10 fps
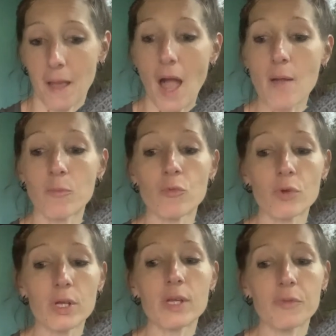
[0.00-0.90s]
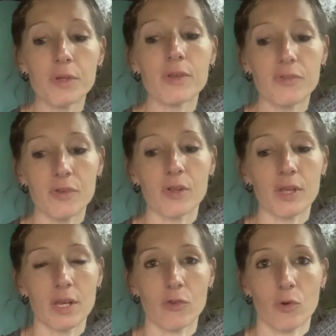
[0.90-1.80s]
I'm really, really still
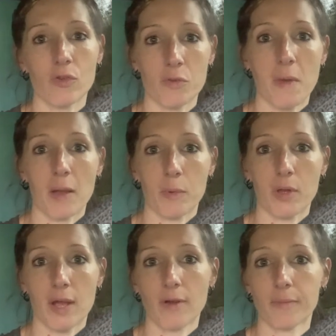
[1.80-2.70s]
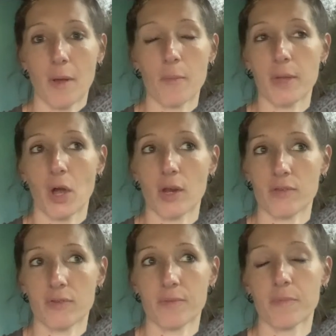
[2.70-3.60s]
leaning towards the MacBook Air. I'm going to be
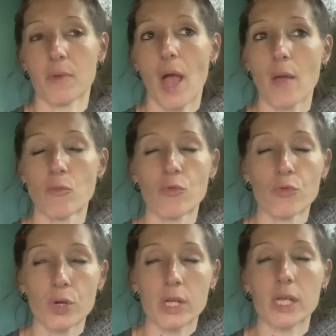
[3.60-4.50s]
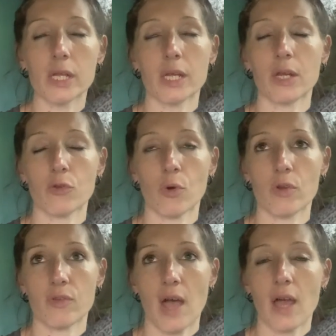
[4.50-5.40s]
honest. I'm really leaning
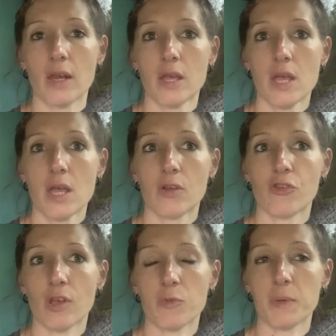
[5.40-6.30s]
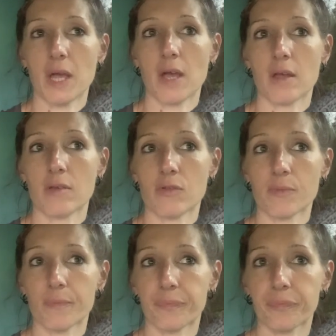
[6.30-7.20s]
towards that just because
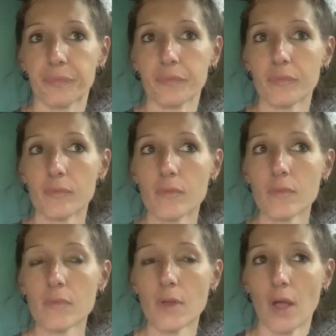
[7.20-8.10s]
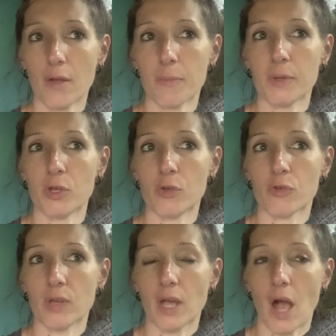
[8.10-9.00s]
I've been
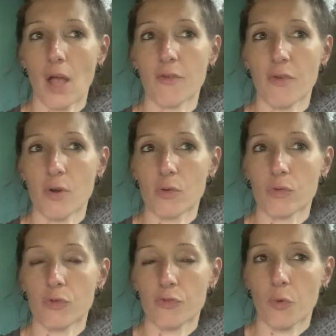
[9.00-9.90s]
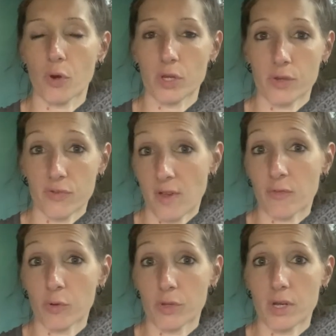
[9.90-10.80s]
using iPhones for
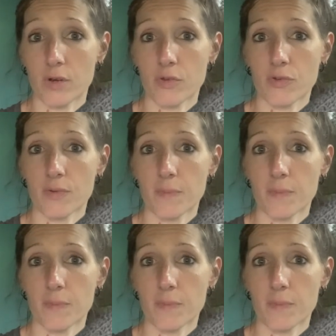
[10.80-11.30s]
several years